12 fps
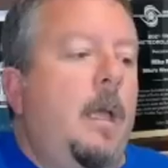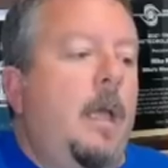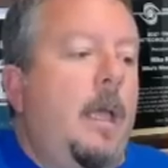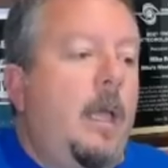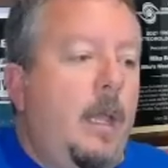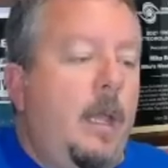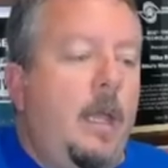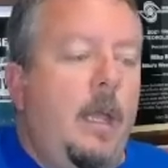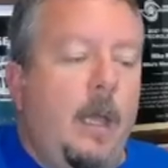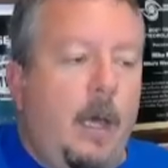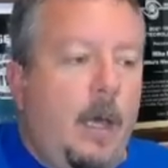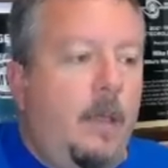And
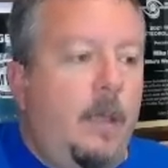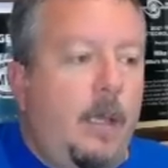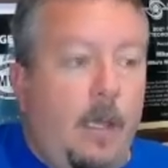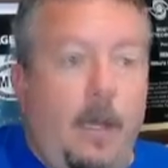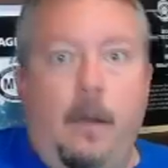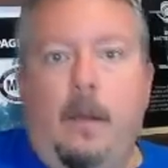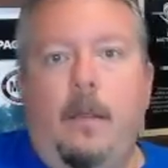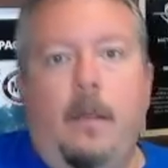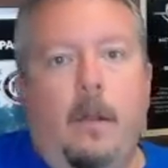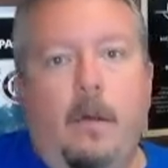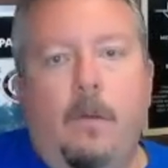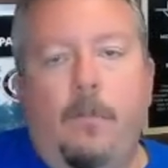again, you
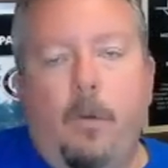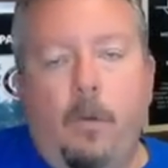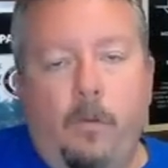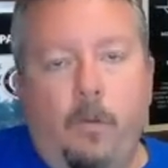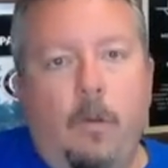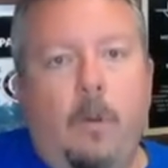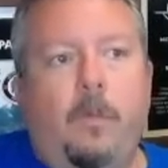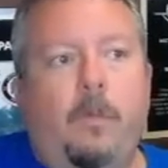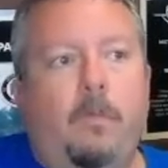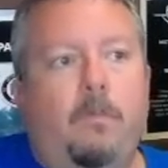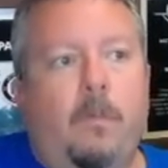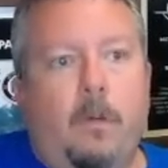know, four
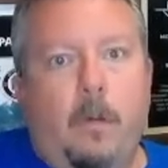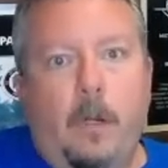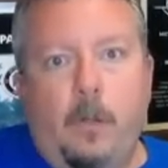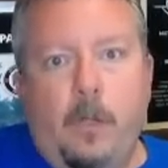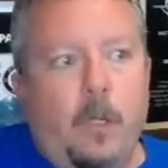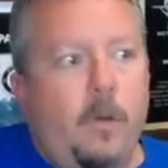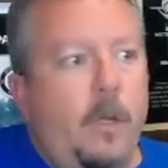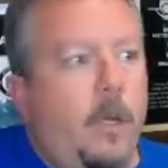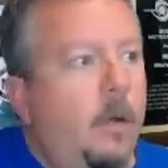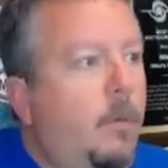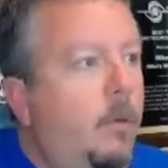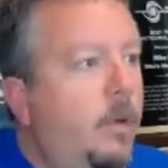storms during El Nino
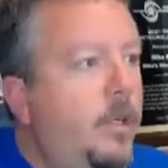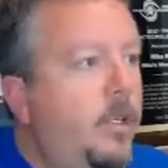year. And I want to